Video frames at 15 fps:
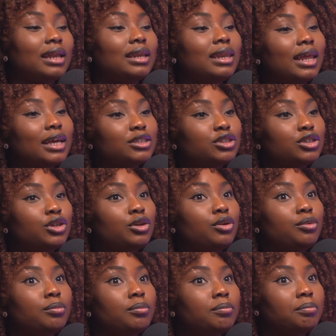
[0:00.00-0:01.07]
and lets
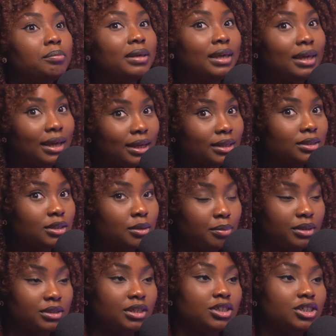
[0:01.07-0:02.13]
you begin to
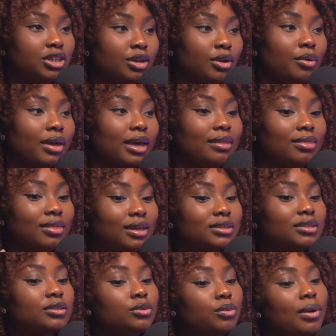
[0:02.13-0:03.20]
position okay
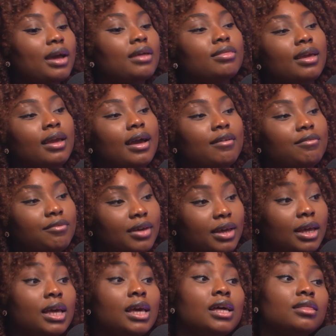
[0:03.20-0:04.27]
this is where i think i
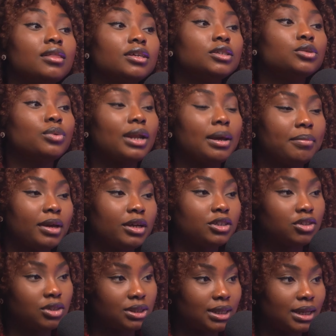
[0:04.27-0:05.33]
fit this is what i'm
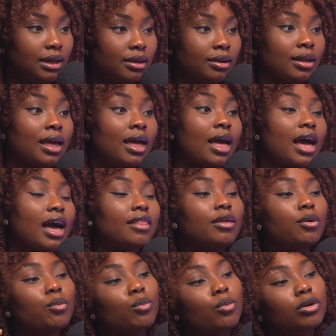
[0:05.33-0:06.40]
interested in and
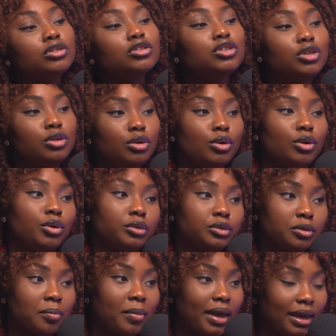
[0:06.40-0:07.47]
then once you know your
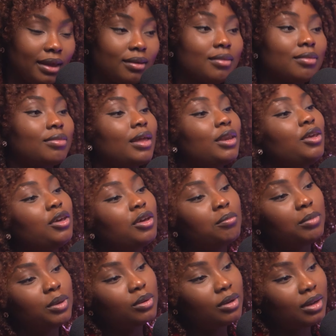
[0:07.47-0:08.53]
domain then you
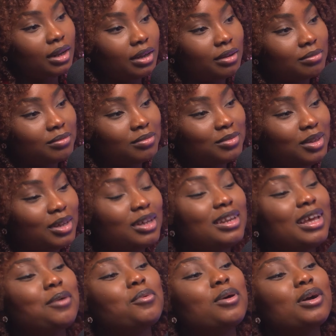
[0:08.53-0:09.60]
can build on it you yeah. can
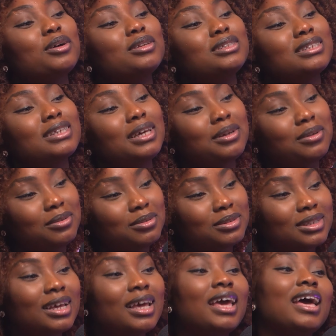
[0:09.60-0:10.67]
then work on
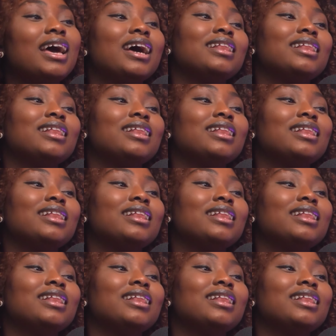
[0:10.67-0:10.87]
skills yeah.